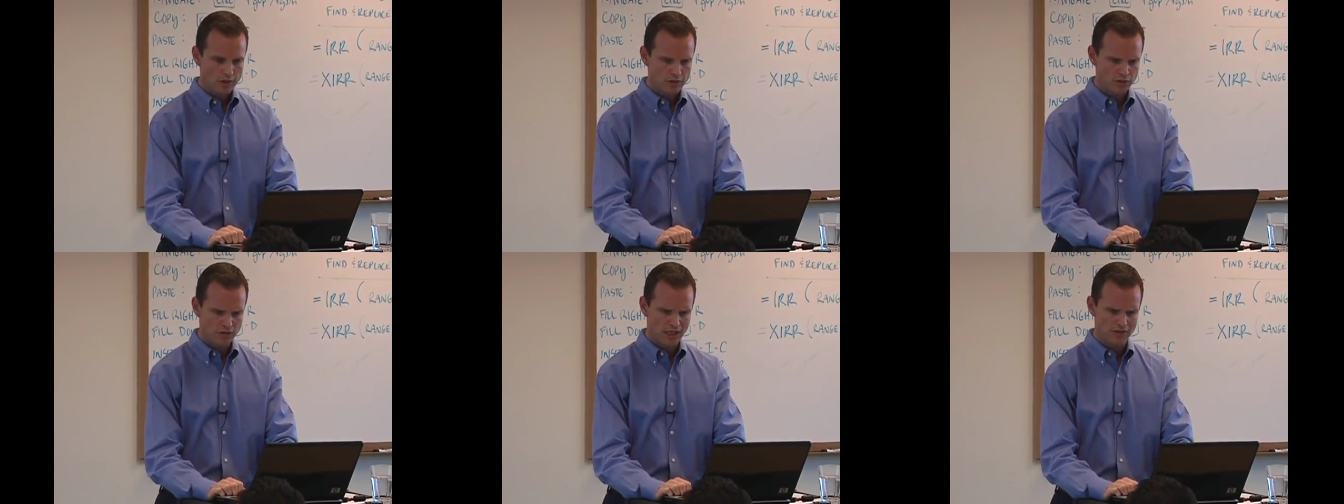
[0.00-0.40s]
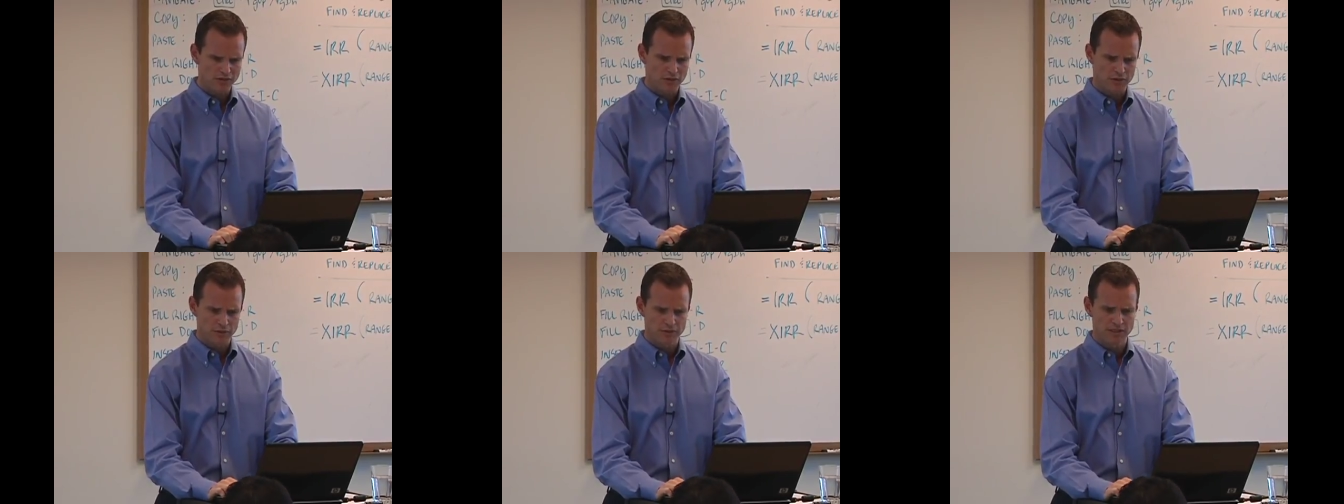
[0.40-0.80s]

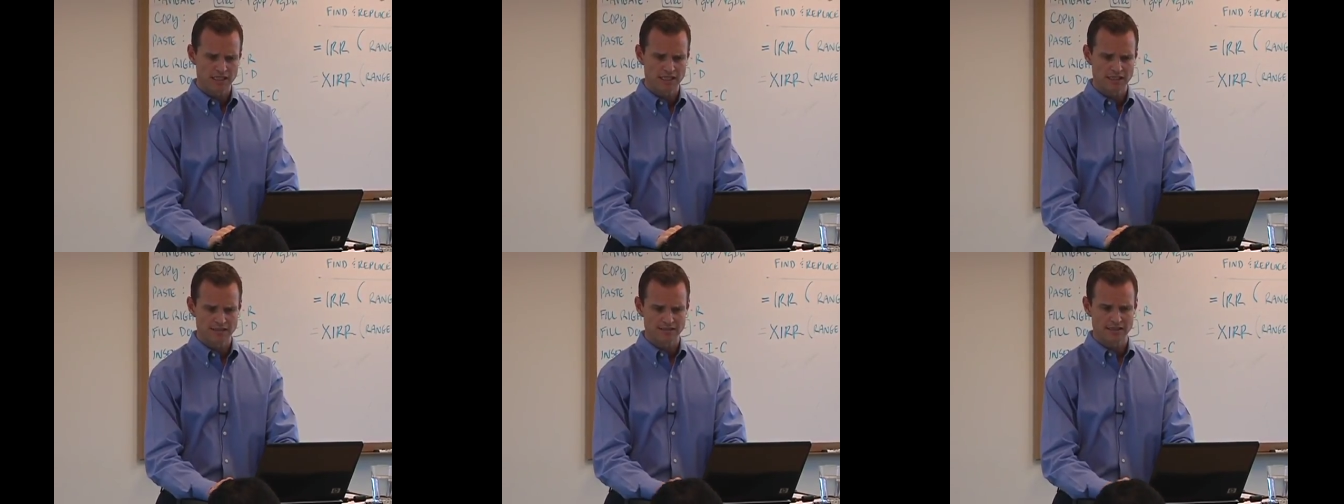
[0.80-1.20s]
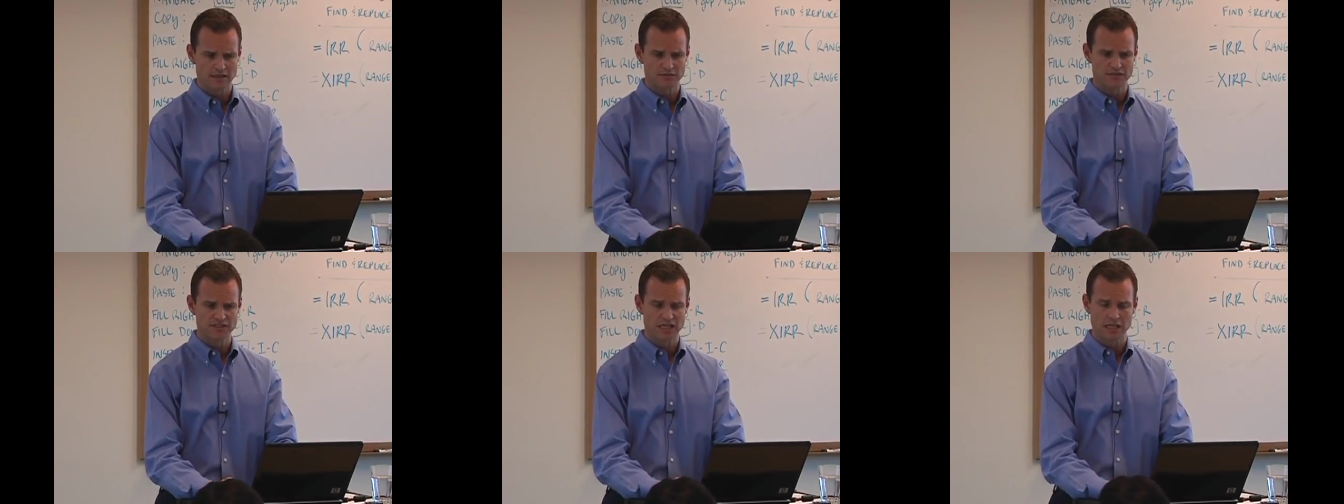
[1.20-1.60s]
2013, instead
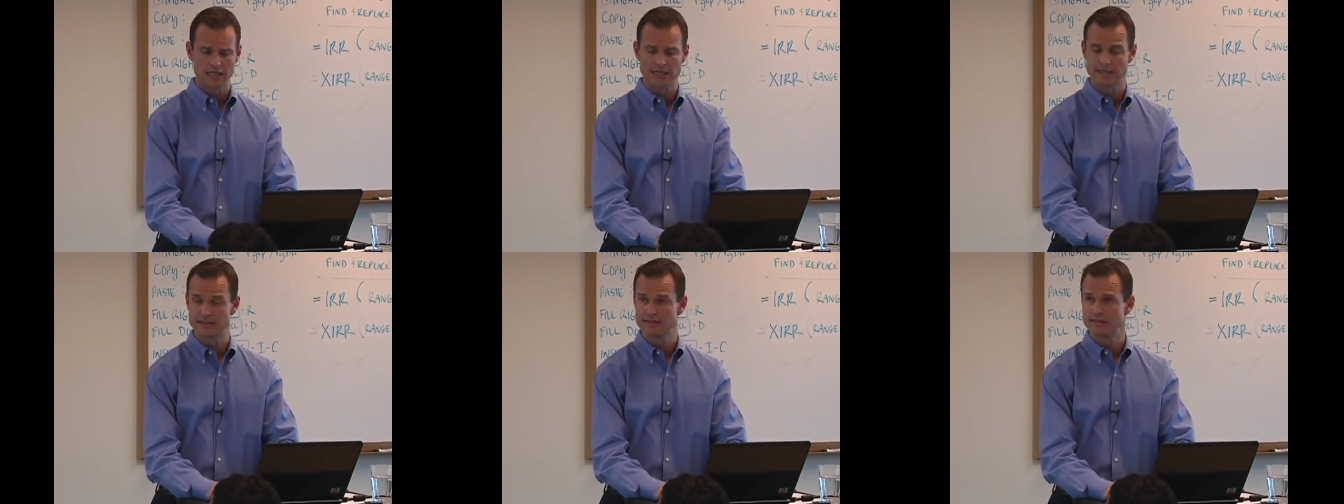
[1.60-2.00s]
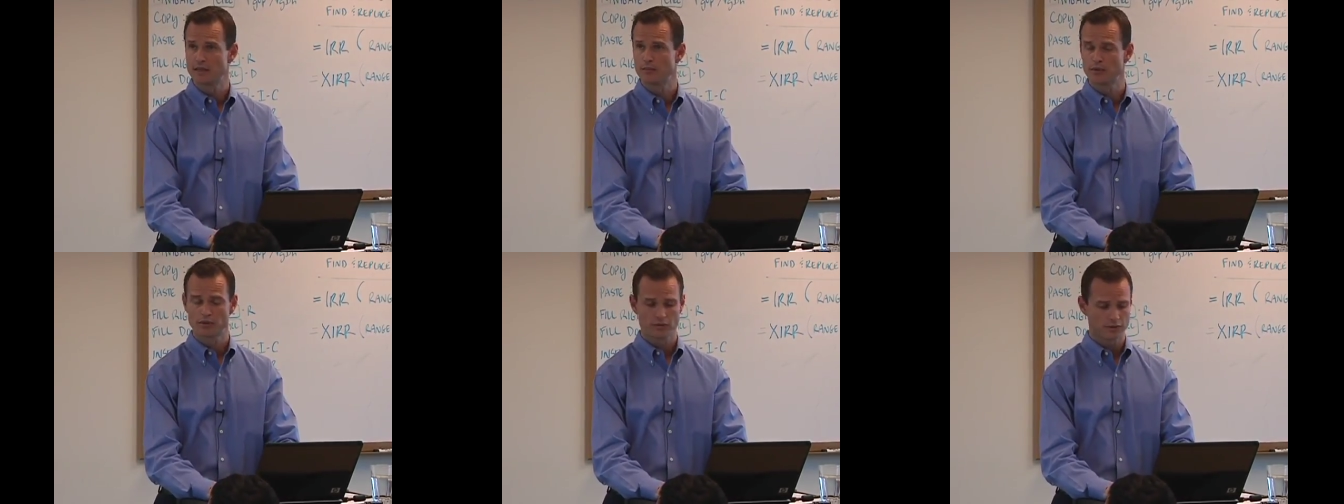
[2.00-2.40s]
of selling it
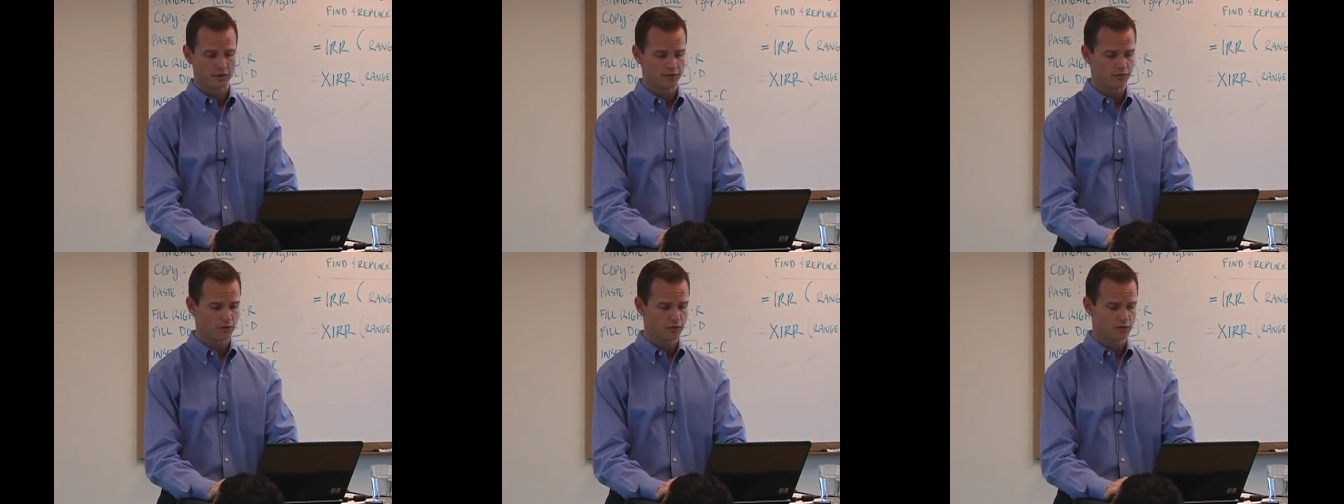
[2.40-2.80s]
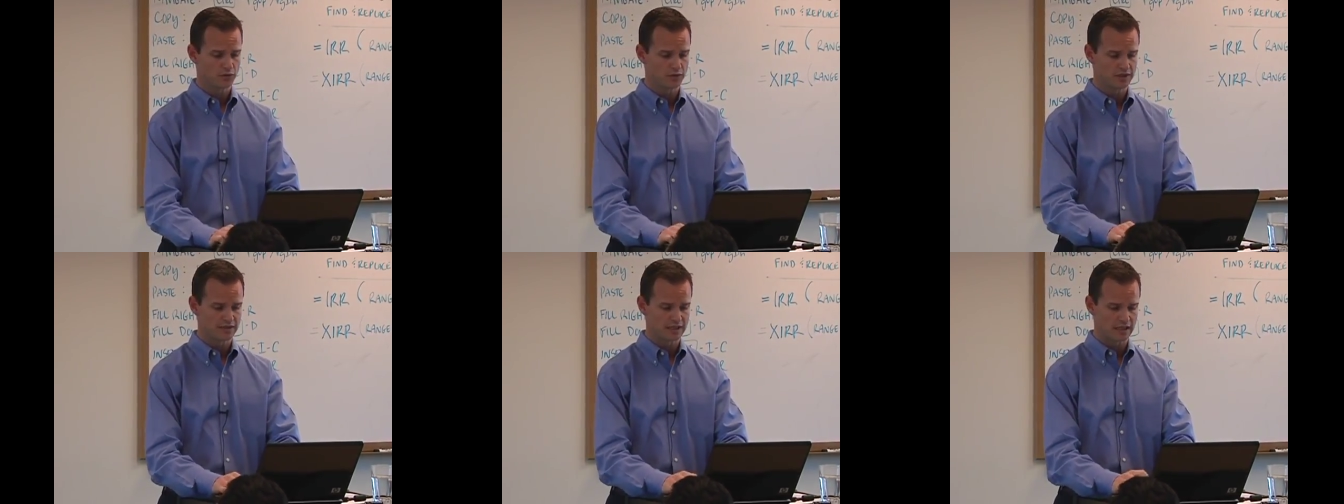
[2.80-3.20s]
December 31st,
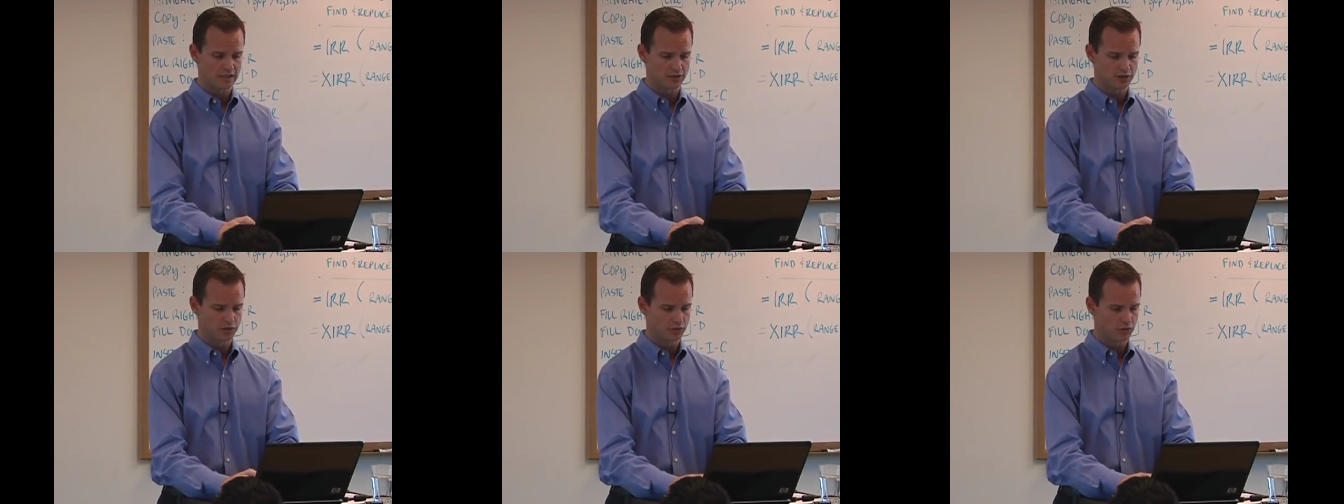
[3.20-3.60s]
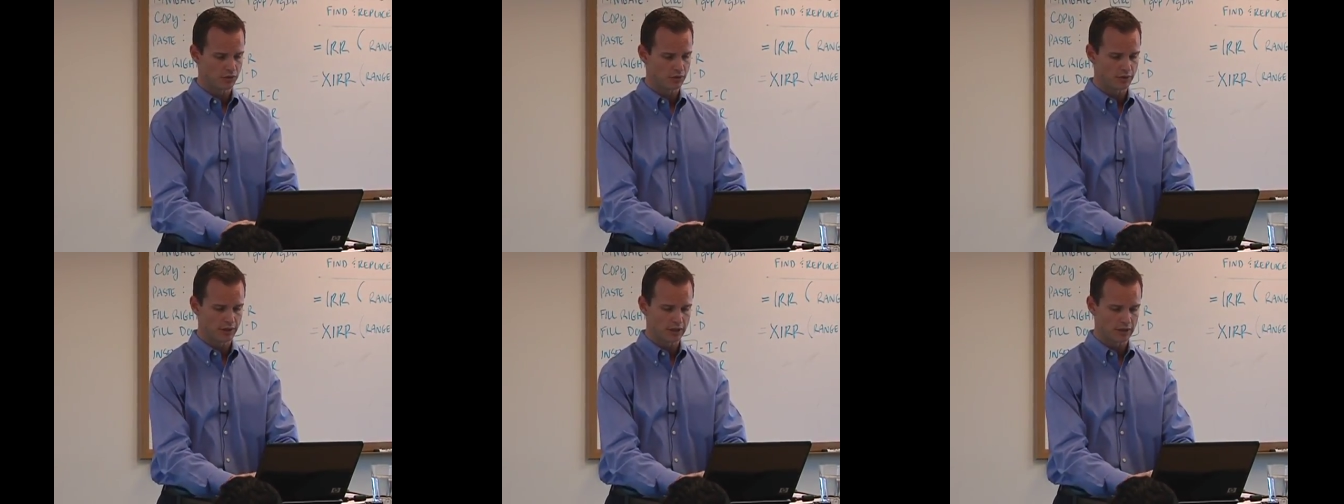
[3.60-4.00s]
we sell it June
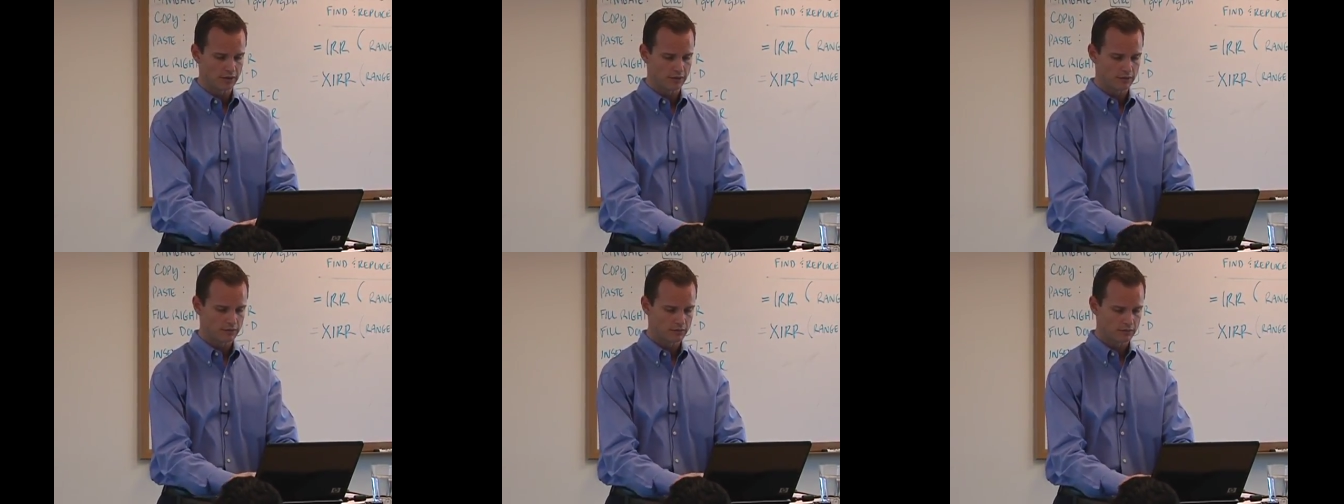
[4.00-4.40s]
30th.